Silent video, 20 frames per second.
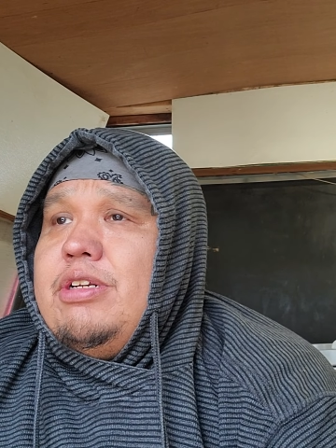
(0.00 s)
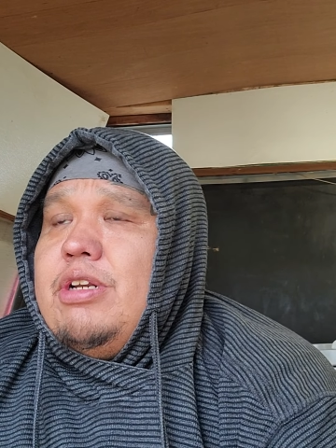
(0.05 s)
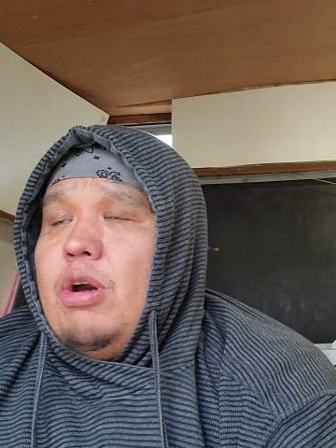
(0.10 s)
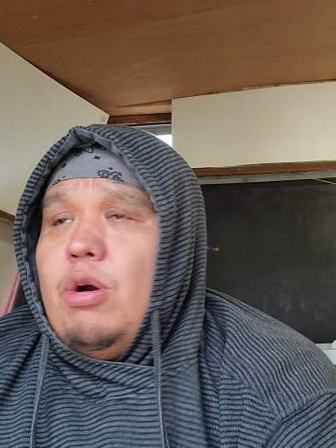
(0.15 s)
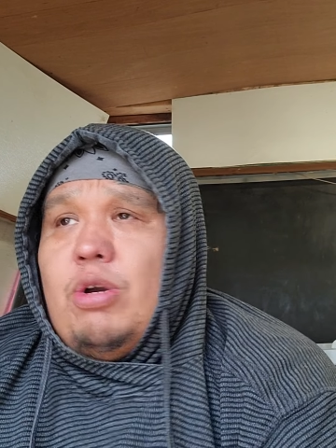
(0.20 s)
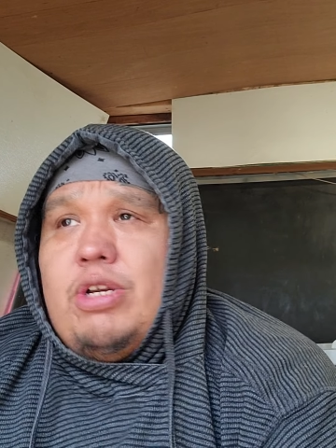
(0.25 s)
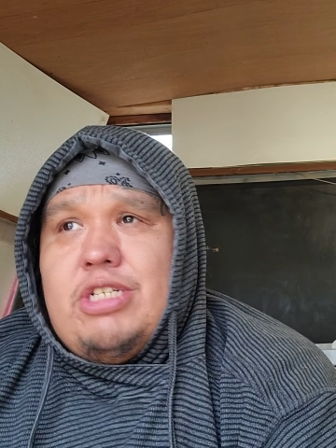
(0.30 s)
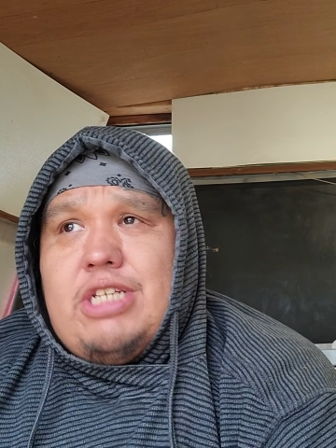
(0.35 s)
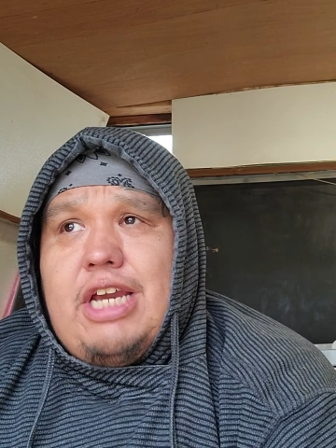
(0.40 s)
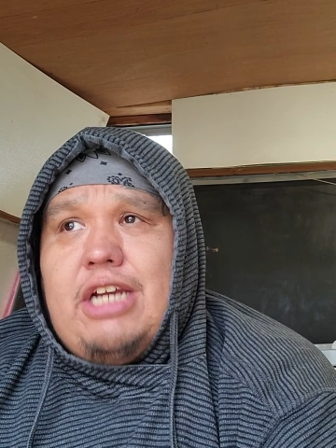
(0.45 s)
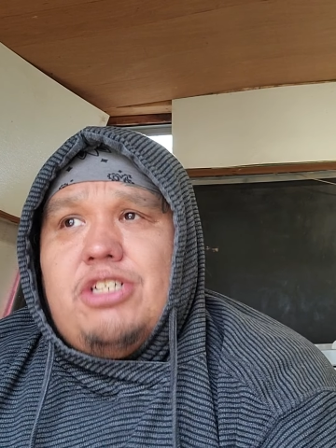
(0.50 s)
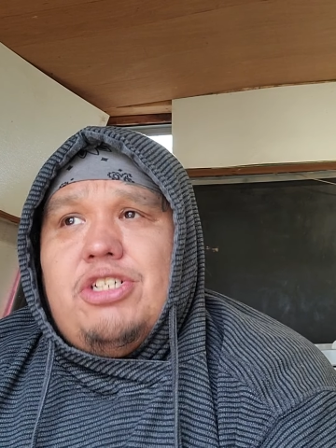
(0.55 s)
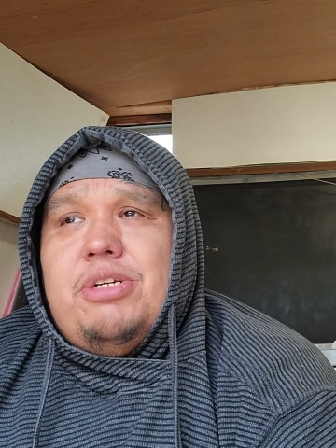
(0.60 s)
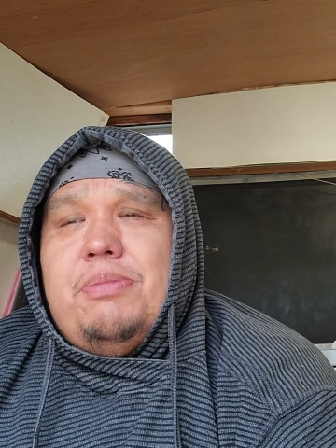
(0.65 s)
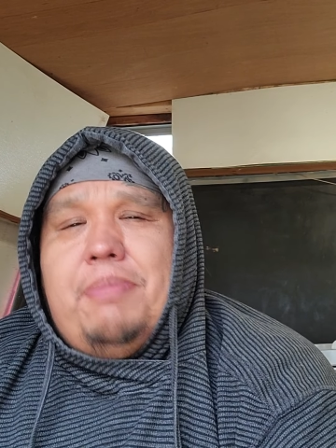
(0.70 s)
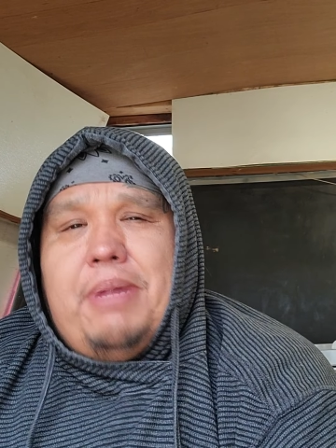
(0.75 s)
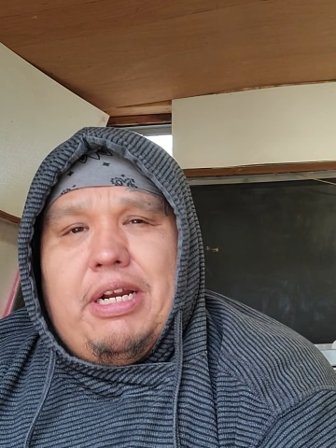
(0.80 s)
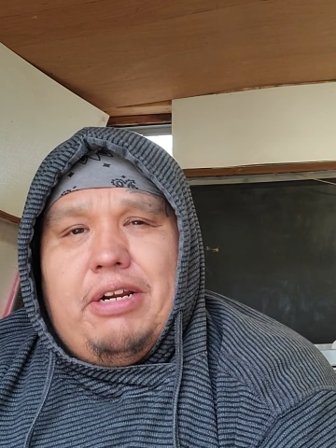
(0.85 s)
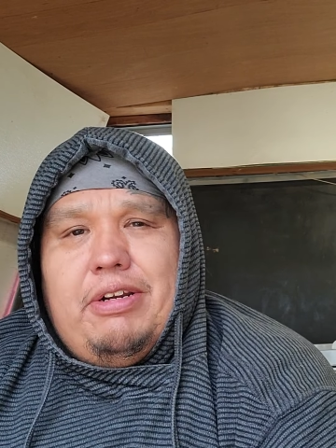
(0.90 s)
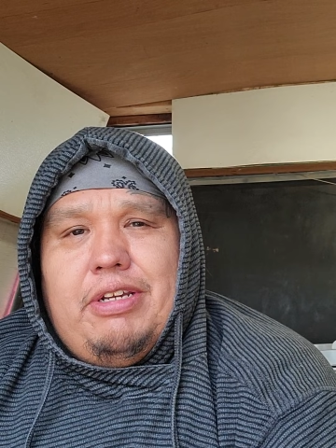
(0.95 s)
no he's
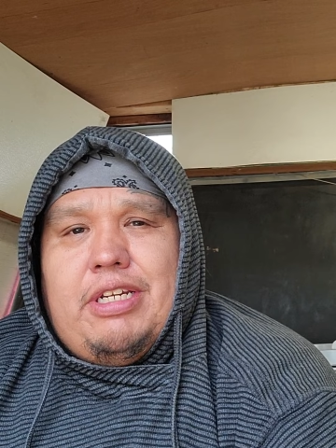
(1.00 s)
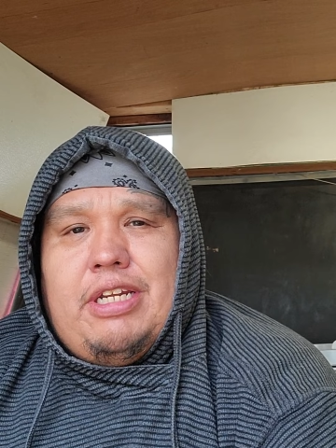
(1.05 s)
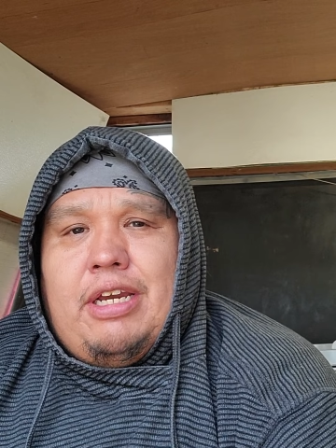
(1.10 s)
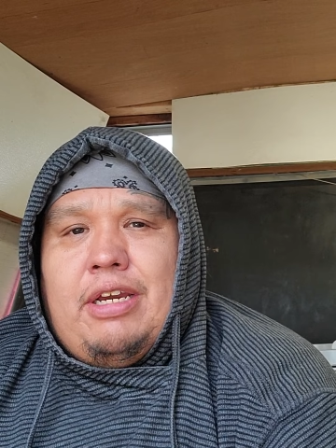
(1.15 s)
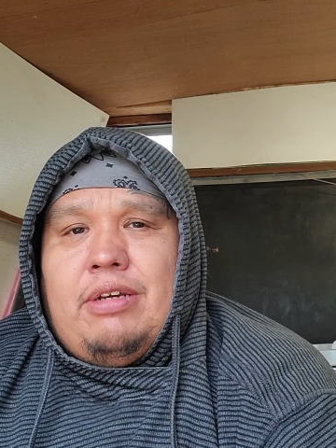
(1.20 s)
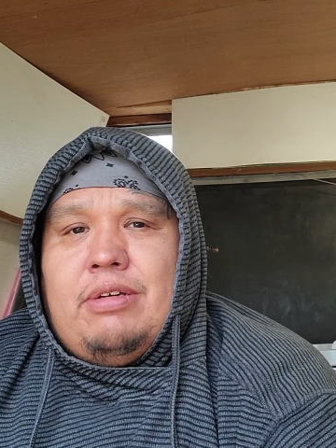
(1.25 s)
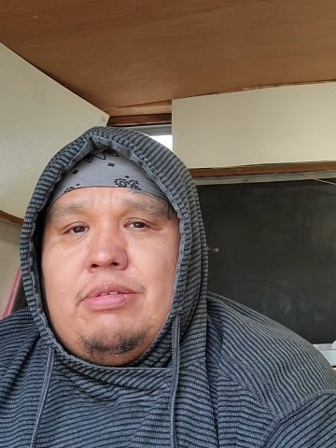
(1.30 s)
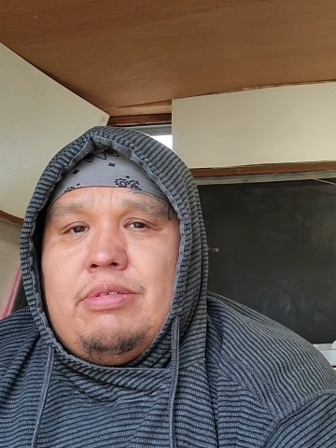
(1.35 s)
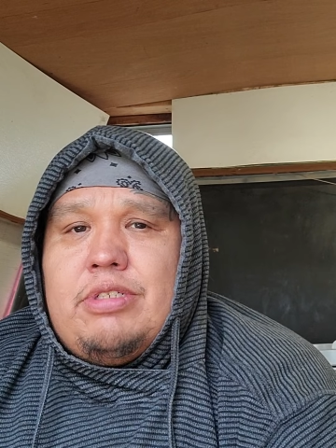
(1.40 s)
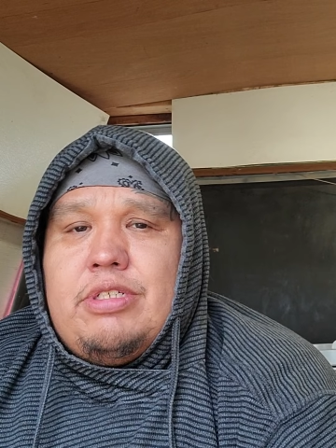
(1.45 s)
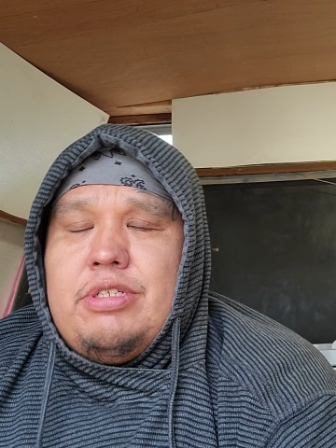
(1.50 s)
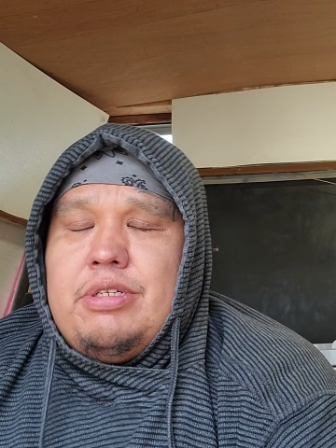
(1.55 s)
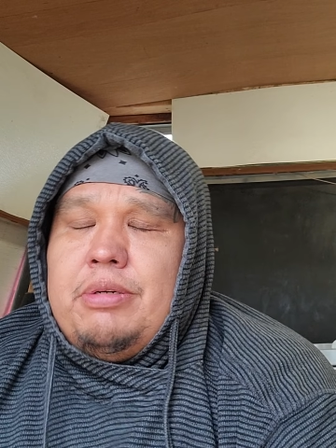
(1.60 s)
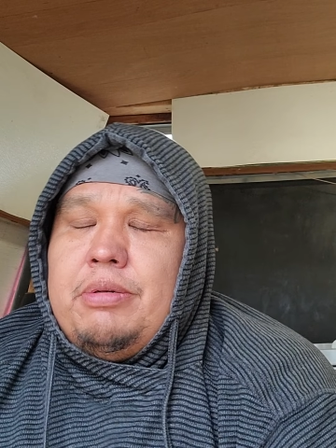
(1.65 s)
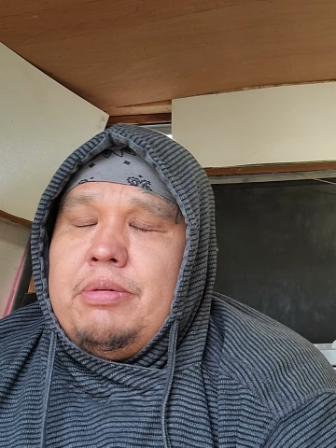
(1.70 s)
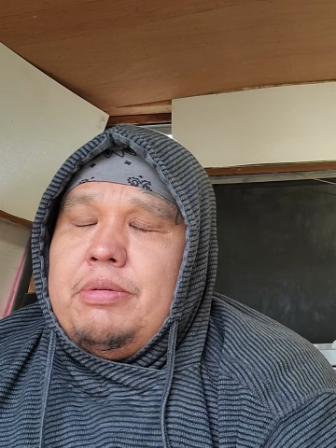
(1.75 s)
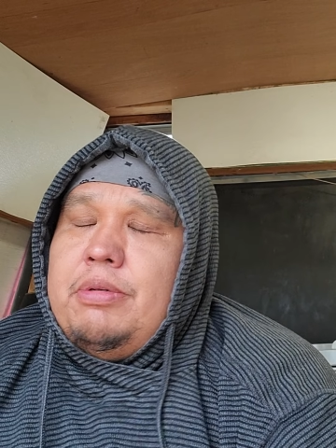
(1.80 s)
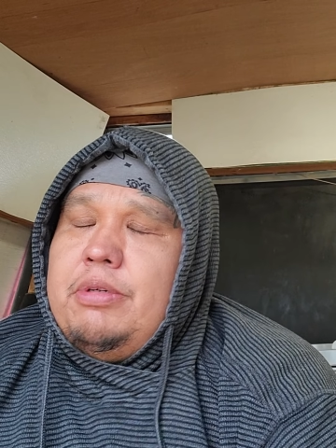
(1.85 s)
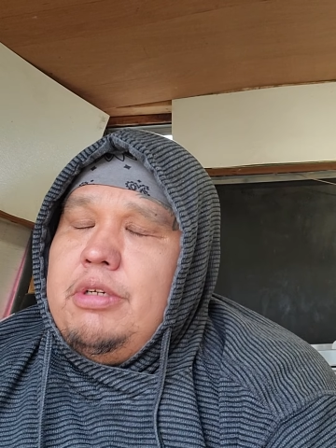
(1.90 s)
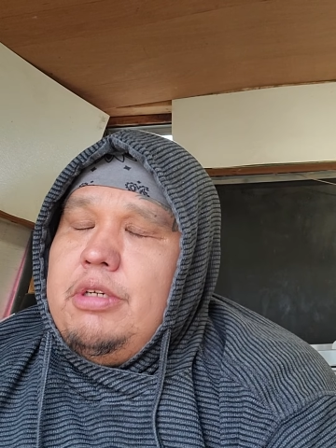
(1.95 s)
actually married now
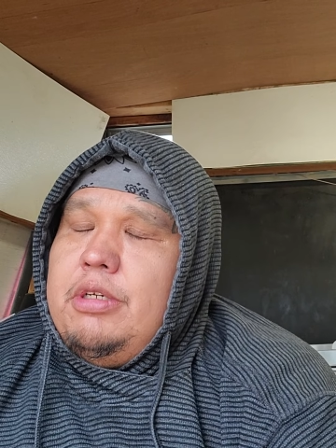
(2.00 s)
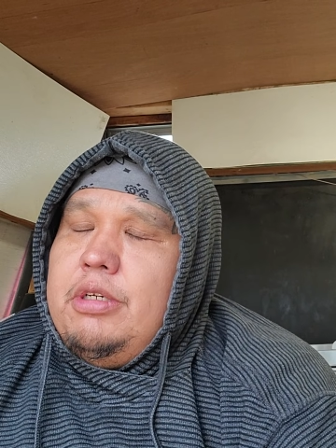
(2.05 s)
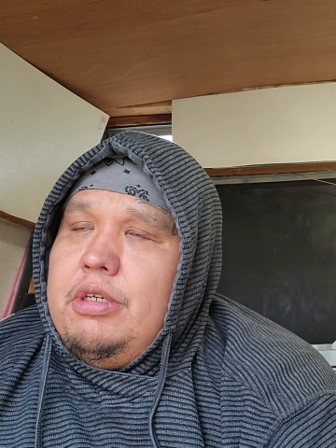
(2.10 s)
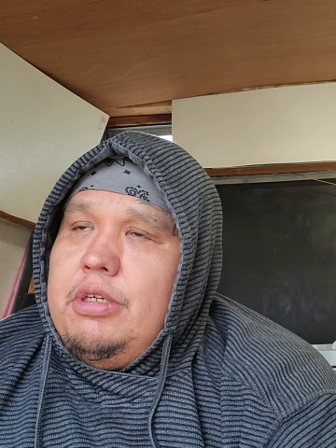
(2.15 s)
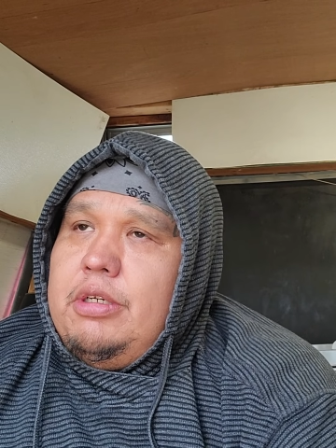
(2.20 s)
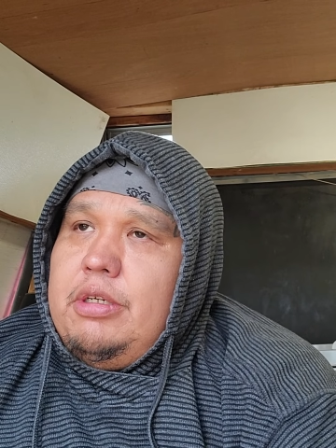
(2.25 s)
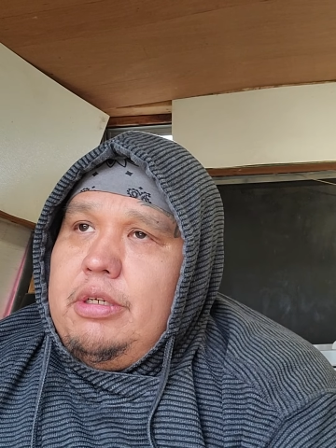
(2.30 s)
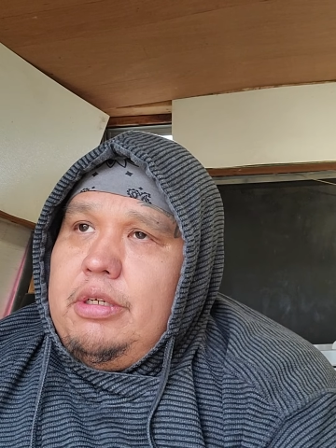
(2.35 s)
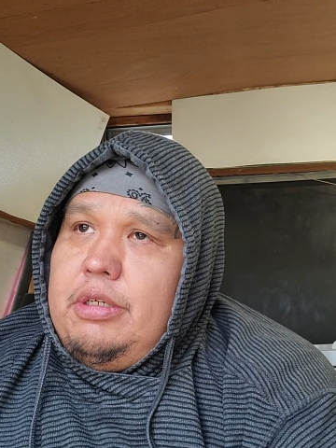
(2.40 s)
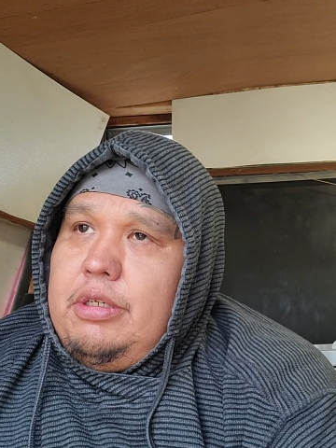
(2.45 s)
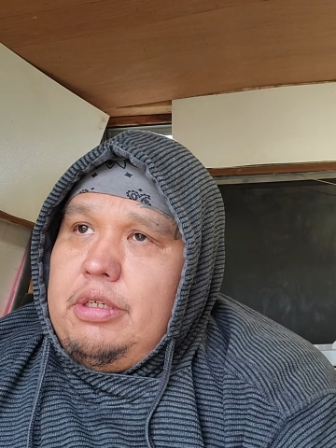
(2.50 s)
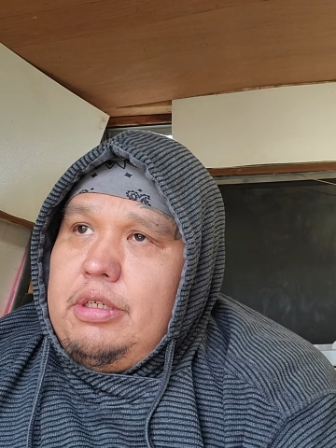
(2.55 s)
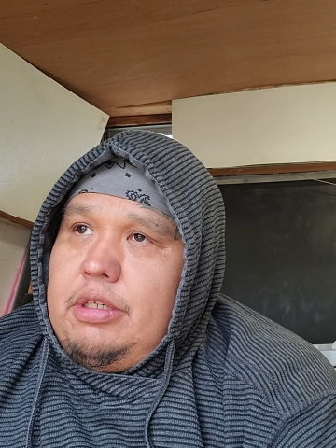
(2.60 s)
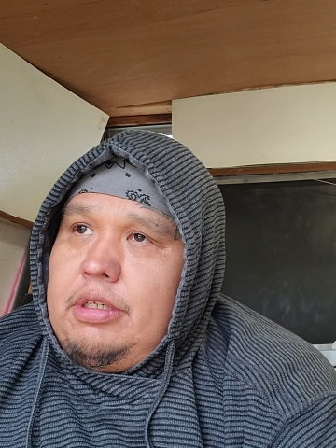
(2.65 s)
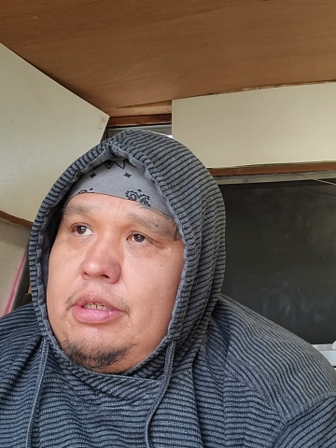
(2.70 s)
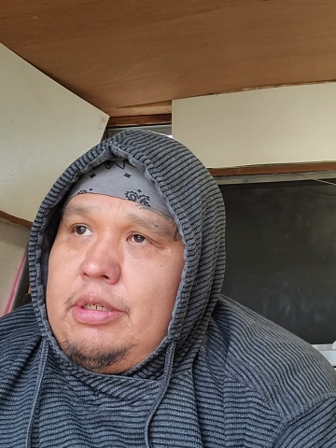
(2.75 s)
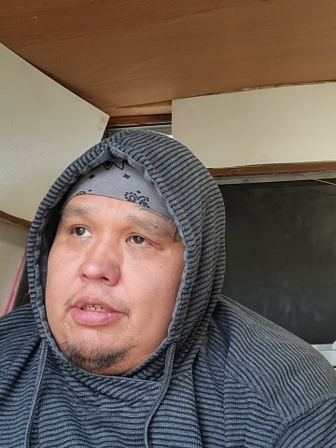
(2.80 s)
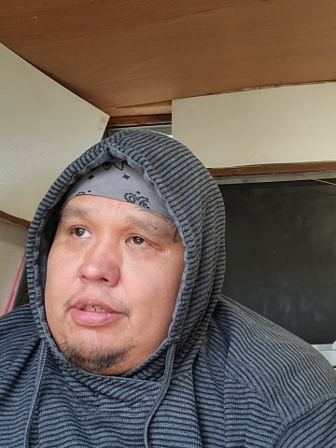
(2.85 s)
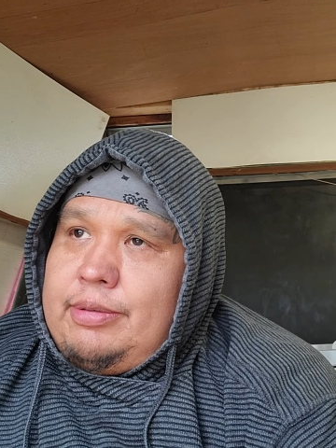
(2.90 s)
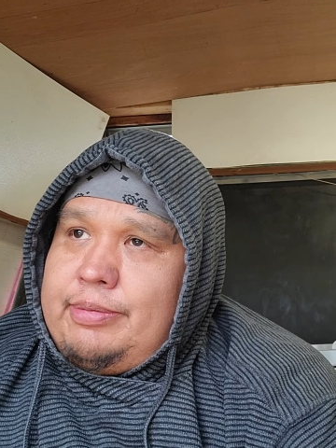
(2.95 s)
so
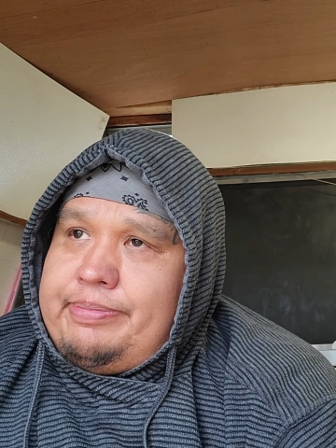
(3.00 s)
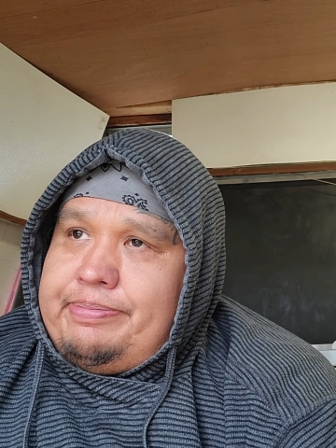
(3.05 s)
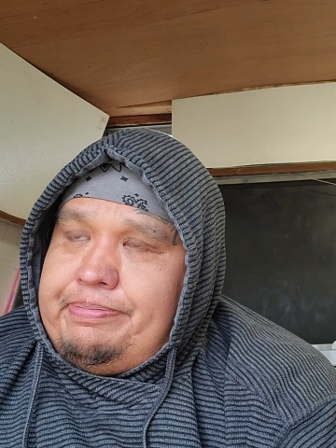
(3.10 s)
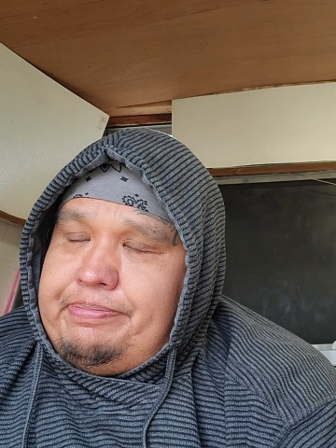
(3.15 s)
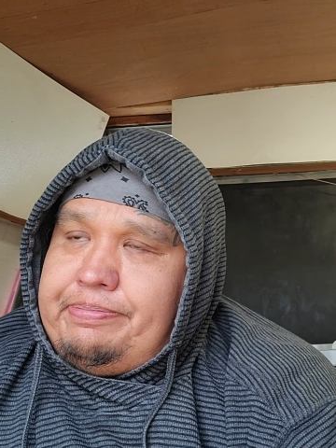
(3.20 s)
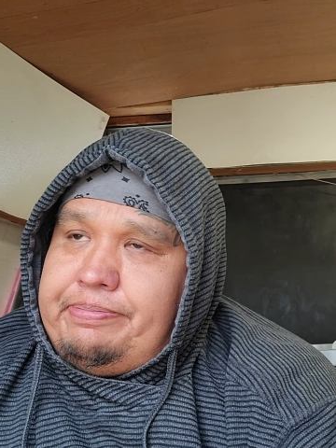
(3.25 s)
you know